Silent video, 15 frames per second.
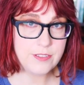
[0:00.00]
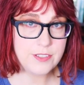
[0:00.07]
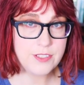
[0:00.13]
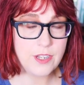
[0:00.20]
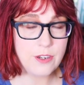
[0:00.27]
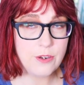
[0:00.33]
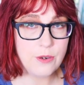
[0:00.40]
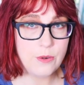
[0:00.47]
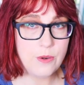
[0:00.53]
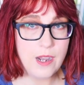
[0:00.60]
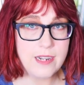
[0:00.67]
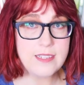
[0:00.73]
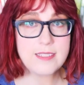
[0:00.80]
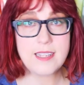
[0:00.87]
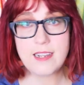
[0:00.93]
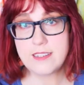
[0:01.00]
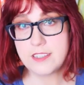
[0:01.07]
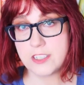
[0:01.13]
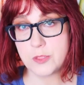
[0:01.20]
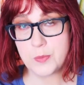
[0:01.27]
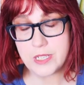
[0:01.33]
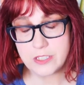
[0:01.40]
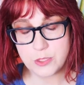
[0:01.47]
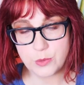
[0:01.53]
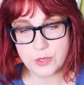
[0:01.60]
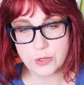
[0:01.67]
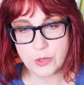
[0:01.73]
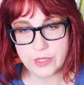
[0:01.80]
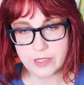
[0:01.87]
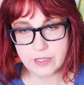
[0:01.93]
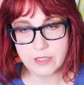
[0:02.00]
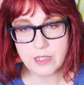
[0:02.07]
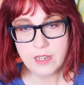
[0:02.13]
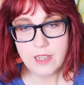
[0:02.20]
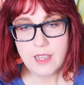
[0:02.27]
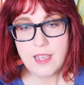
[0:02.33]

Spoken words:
So I decided to speak to a lawyer.